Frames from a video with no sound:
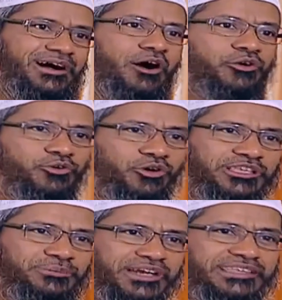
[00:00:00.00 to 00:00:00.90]
How to grow
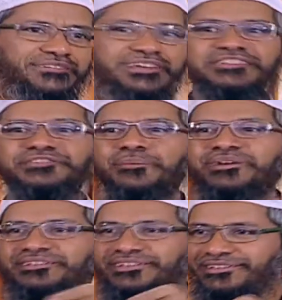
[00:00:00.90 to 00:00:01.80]
the beard? The way the
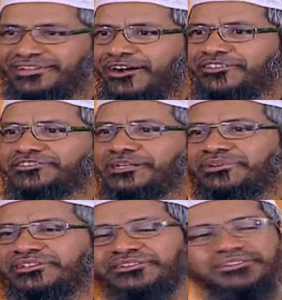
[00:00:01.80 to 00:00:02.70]
Sahabas did. How the
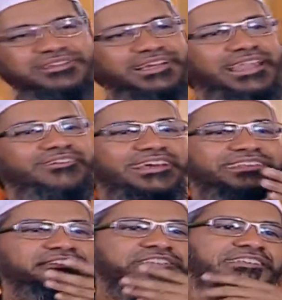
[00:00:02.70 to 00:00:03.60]
Sahabas did? Levin
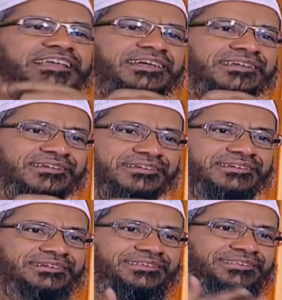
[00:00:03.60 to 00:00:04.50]
Hadith saying that?
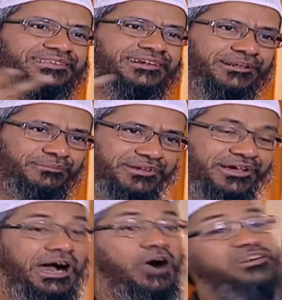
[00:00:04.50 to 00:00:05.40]
They trimmed.
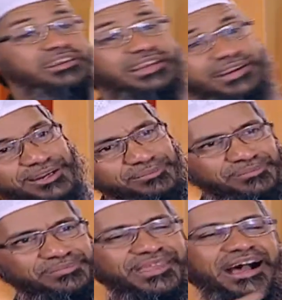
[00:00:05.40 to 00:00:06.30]
How did they trim?